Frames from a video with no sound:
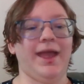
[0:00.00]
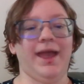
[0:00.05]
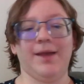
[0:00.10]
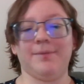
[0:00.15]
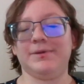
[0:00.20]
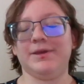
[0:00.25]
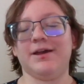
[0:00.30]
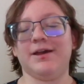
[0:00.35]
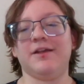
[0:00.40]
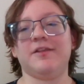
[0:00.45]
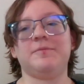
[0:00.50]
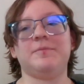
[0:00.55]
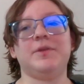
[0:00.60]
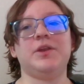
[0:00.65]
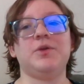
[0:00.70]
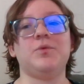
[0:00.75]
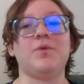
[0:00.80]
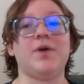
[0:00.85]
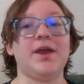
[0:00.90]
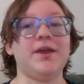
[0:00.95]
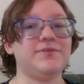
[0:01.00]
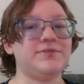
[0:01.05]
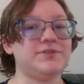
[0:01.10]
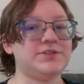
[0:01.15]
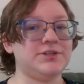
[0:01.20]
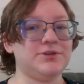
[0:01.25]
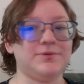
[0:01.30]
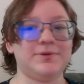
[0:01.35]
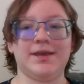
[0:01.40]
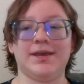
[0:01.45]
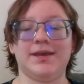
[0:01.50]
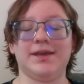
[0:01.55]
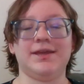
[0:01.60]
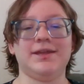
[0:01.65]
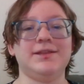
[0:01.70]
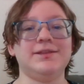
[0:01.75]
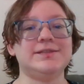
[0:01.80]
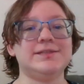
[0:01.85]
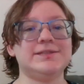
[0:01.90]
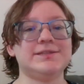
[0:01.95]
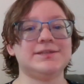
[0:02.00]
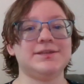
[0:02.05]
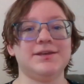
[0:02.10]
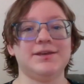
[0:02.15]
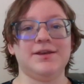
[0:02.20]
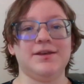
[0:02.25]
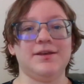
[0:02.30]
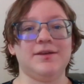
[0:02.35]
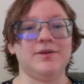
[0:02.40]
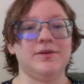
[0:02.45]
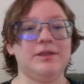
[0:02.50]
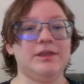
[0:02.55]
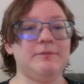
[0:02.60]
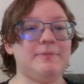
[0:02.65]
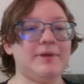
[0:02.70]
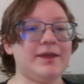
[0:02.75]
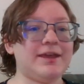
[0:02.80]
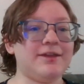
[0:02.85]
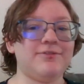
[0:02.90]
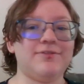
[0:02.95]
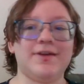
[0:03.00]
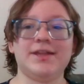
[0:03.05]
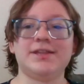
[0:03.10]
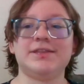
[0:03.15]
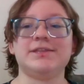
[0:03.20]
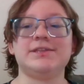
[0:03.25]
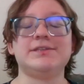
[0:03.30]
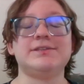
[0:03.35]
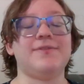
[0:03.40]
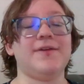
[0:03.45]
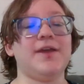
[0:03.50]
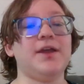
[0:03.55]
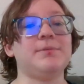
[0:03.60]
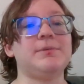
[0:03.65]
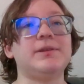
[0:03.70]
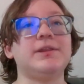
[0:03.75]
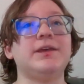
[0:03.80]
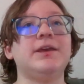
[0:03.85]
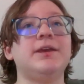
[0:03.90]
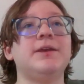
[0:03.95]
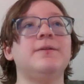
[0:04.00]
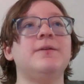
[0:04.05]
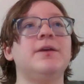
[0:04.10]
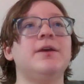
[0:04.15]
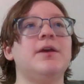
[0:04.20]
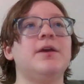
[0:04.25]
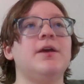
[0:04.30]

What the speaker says: happy husband and wife, 2 kids, picket fence family,